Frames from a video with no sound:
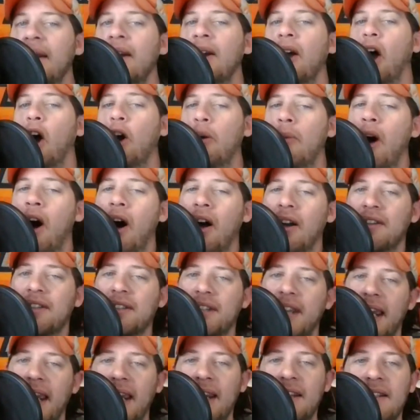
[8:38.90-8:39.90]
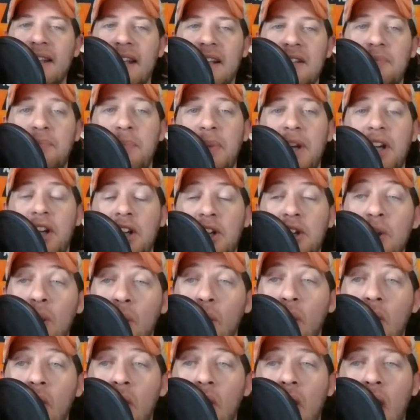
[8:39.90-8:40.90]
Omaha Steaks has been
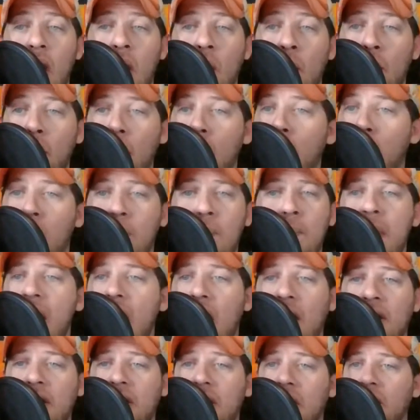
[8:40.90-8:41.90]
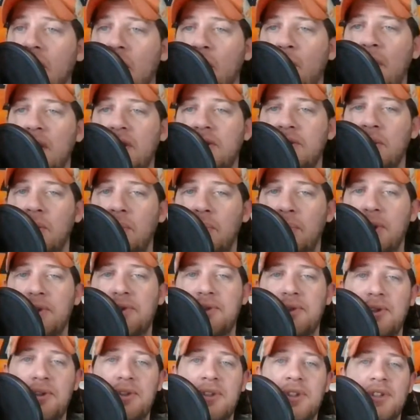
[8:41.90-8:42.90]
your American original
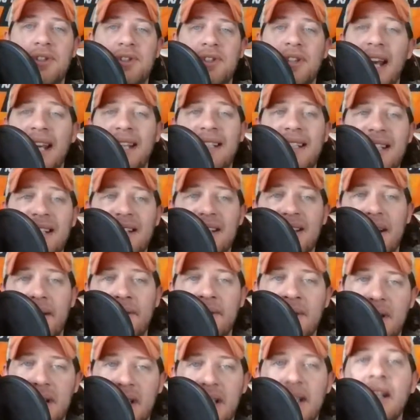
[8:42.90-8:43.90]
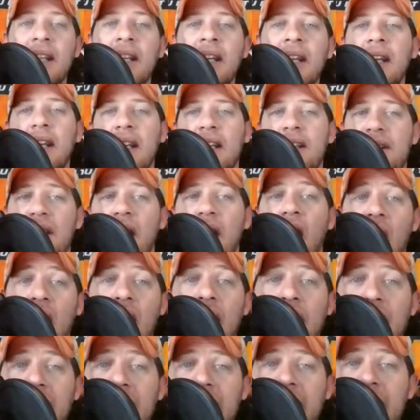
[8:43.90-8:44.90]
butcher since 1917. It's the
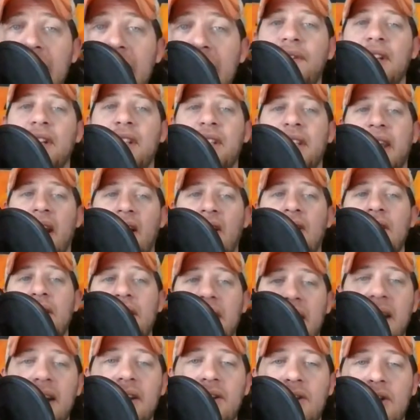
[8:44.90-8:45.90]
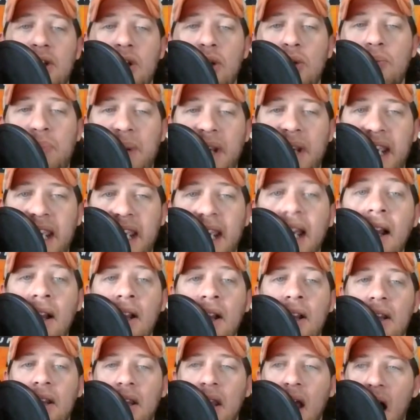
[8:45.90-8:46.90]
holiday gift that's guaranteed to be
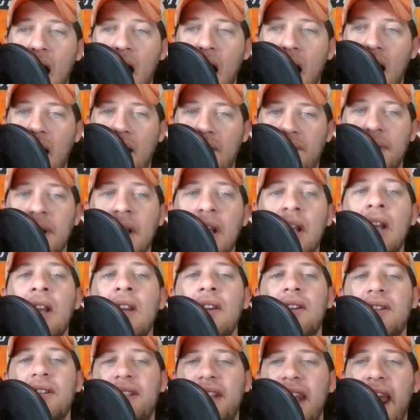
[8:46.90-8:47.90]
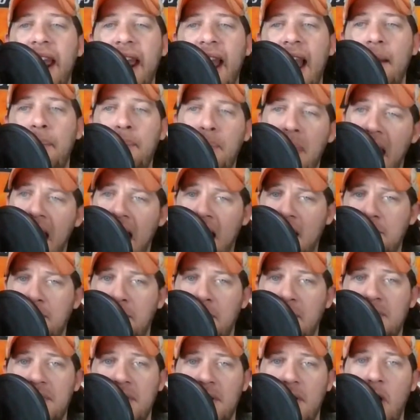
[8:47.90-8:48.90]
loved. The steak
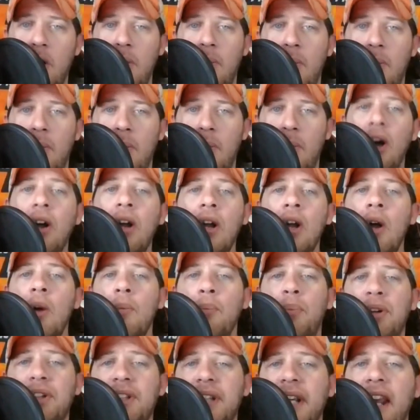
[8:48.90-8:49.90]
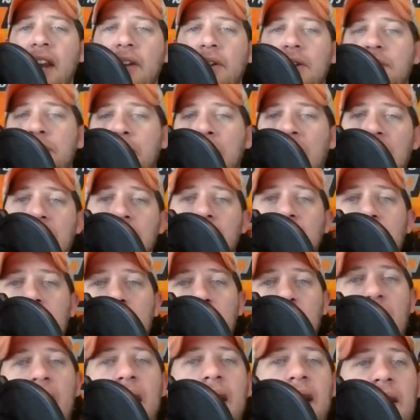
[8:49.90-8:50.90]
experts at Omaha put together special
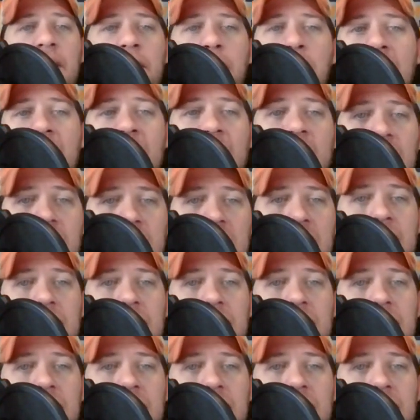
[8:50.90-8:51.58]
curated gift packages